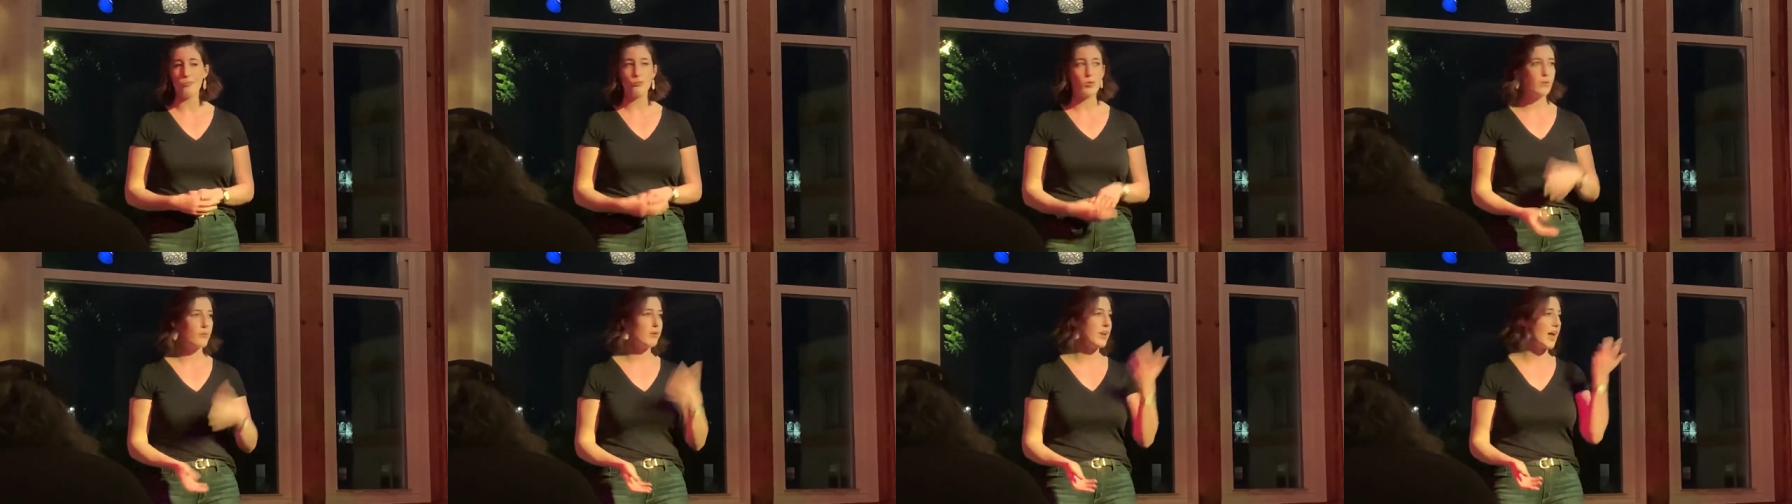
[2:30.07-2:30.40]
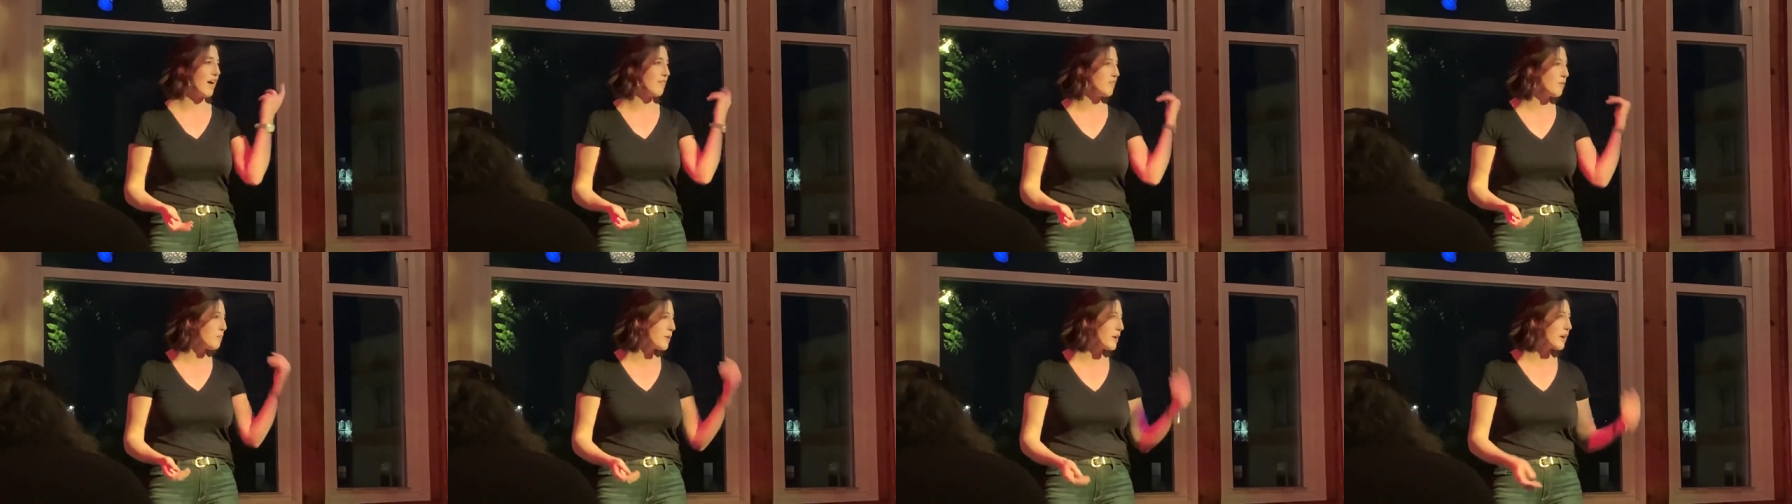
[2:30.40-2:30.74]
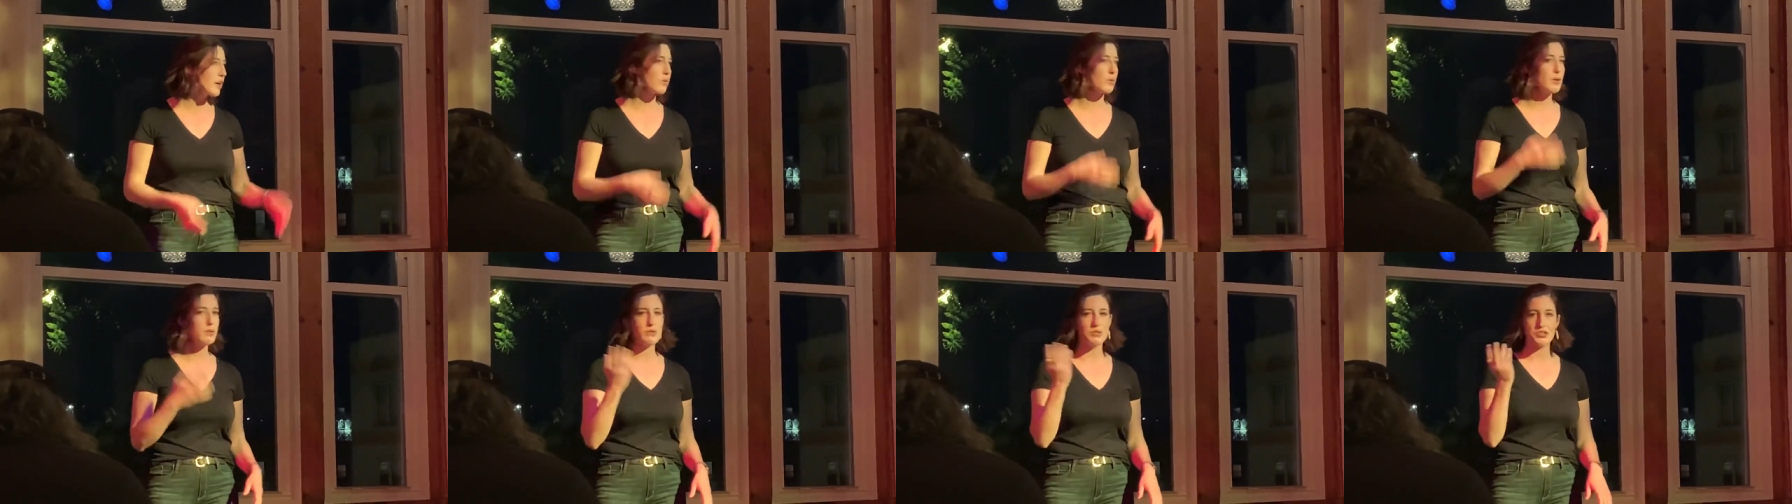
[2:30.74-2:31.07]
we would have a
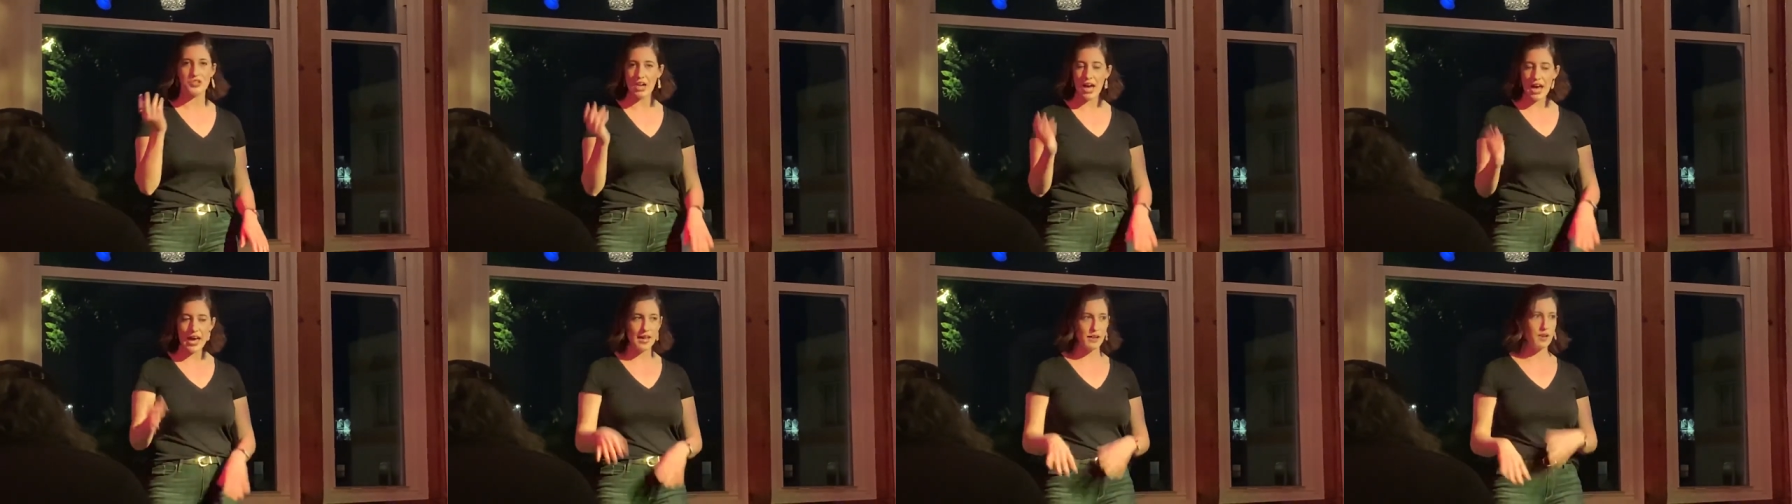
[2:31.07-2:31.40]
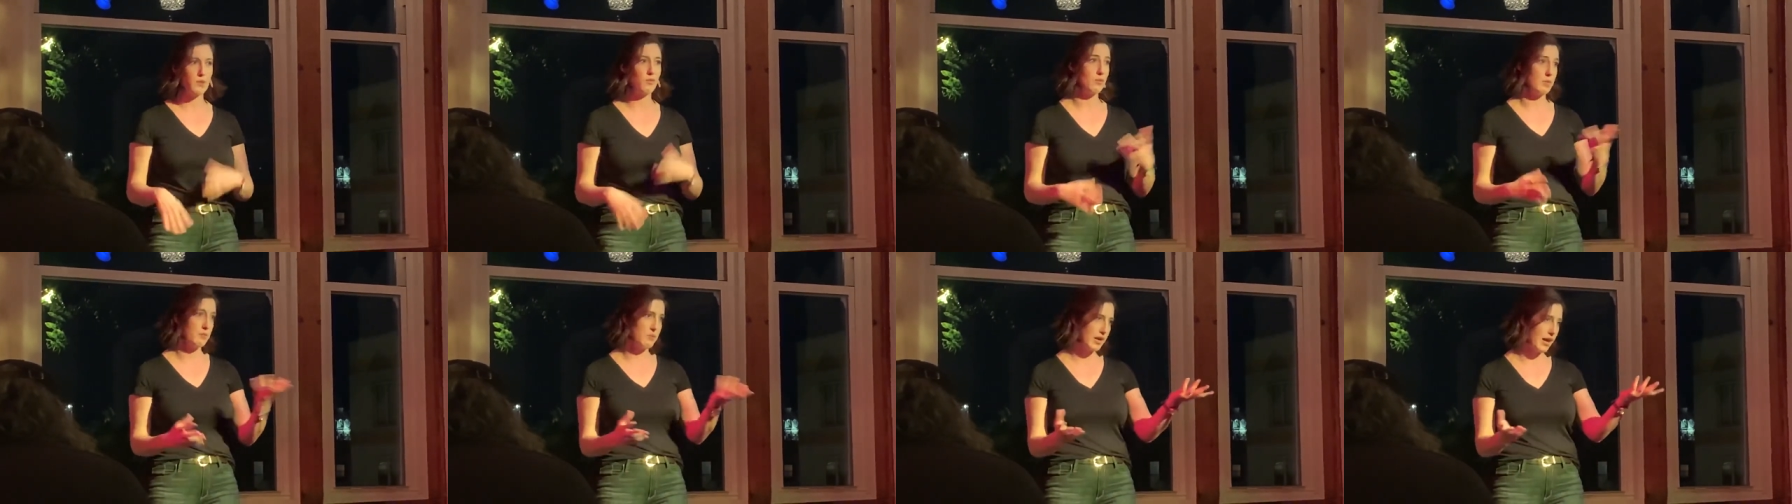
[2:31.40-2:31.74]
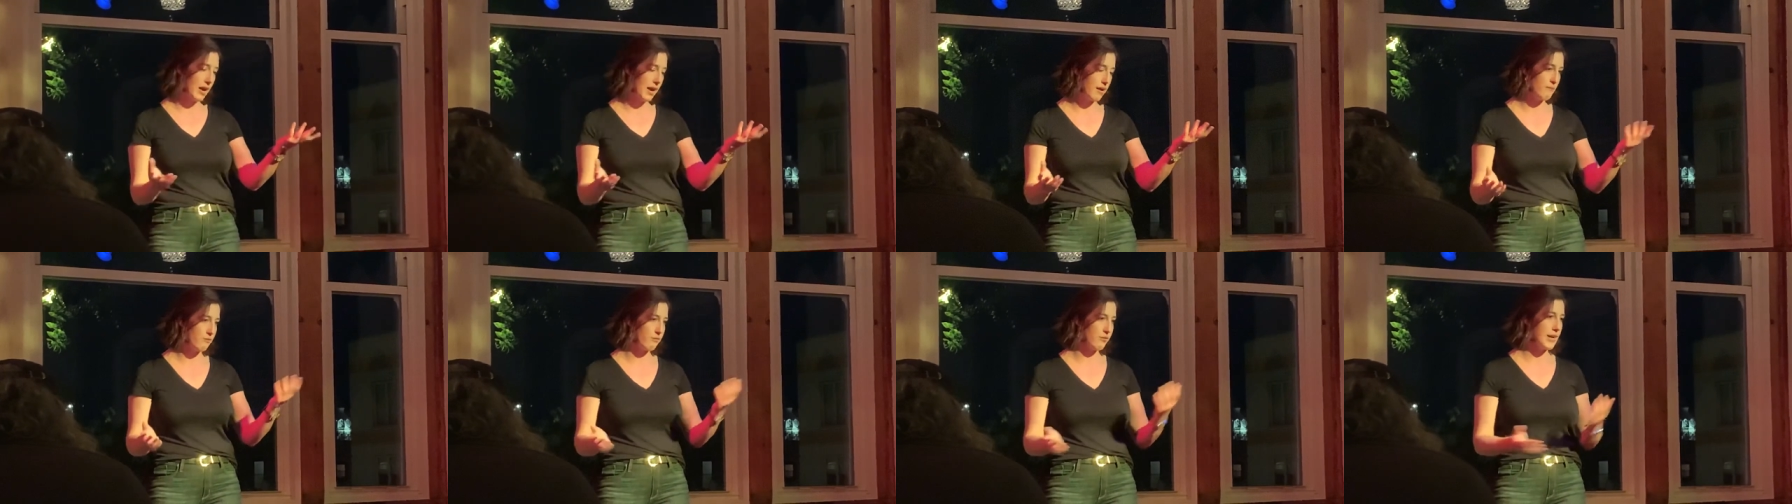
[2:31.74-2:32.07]
beer, we would chat, and we
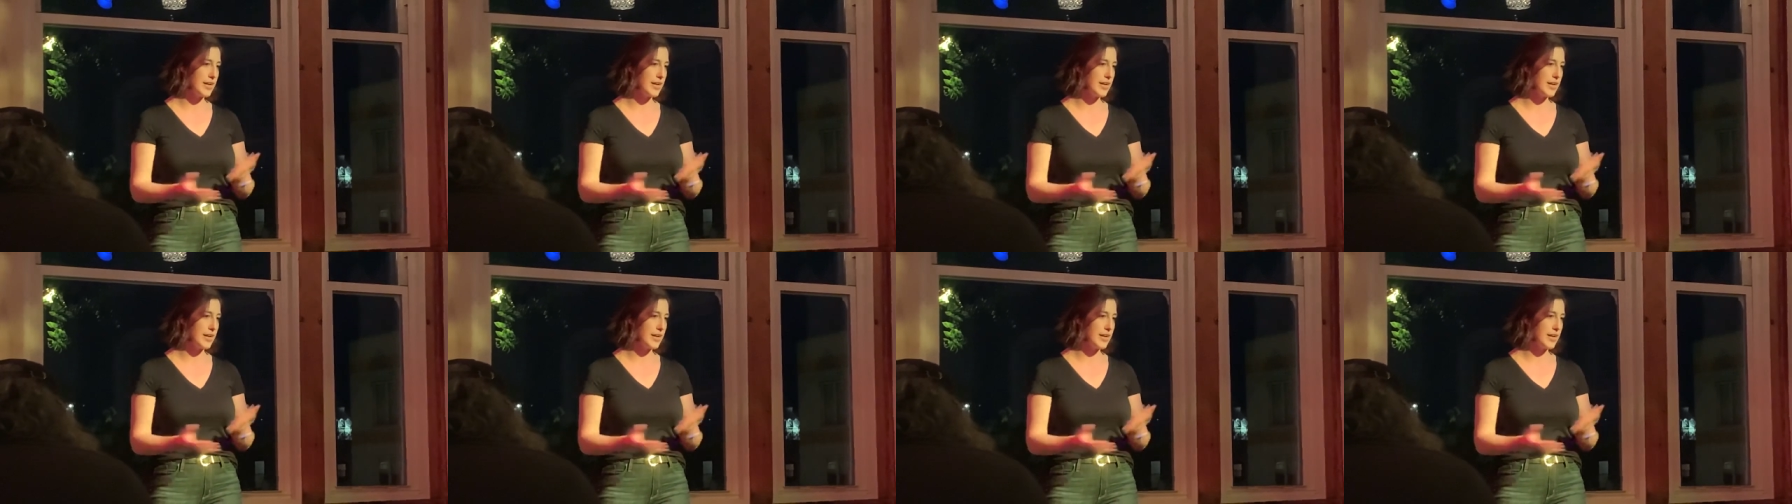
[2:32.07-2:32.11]
became